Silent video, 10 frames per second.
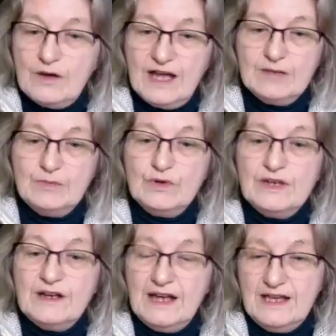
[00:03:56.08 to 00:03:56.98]
Anna
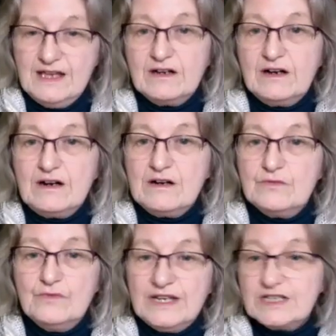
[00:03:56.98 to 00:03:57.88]
Maria Agar
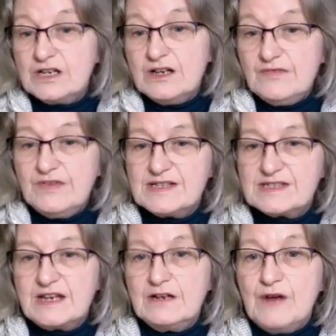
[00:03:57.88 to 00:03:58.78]
really turned the
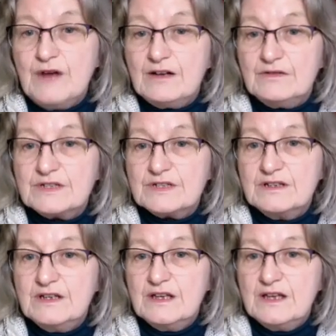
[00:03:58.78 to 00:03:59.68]
estate around
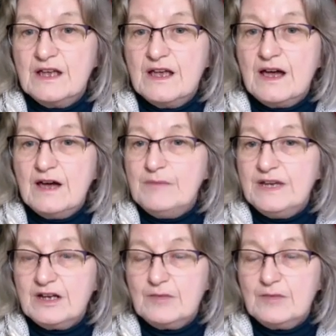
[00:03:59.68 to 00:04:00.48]
and made it a